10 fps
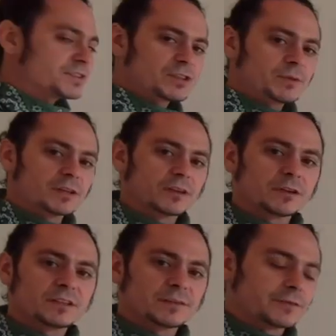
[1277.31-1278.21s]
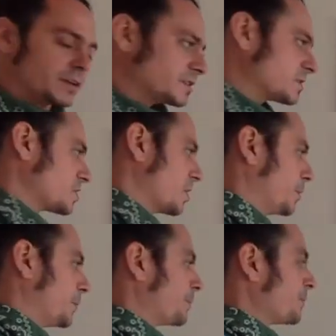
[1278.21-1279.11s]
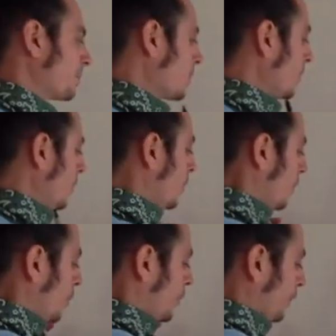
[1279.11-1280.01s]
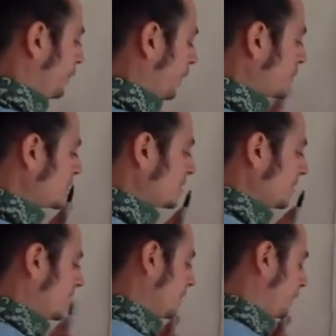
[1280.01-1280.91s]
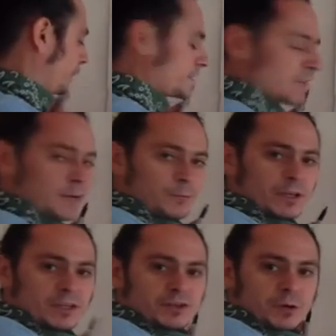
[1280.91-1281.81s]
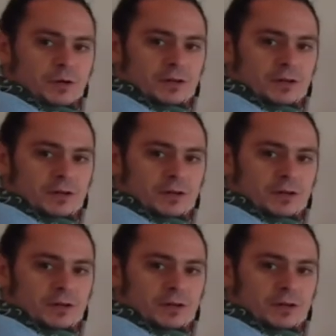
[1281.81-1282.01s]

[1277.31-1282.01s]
going to be a little difference. So the first time we drew our